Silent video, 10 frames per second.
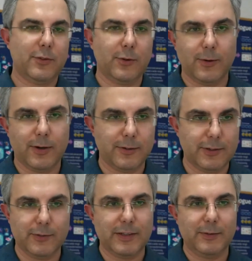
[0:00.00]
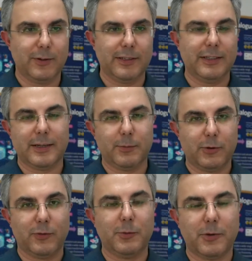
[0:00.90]
So I don't know if anyone here,
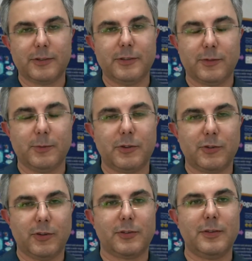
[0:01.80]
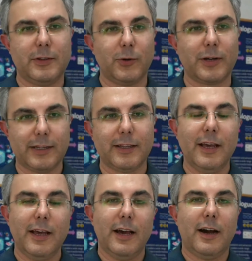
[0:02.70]
apart from Martin from the Cluster and an ORCID,
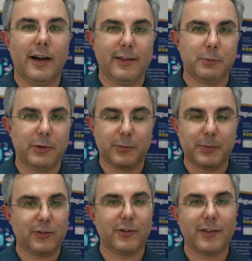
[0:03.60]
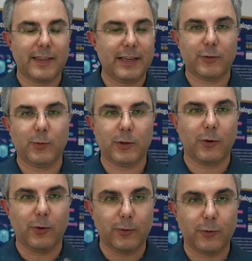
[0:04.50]
uh, it's my special thanks to what
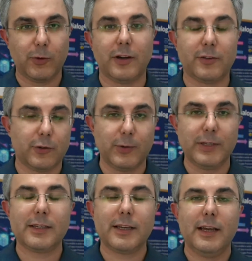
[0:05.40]
all of you guys are doing.